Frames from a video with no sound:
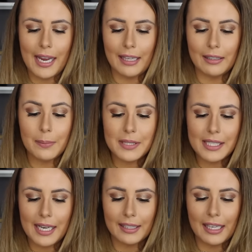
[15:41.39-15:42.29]
a
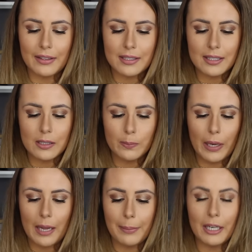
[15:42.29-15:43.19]
lipstick, and this is
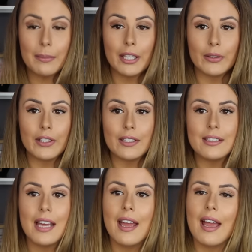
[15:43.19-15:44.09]
by Bare Minerals.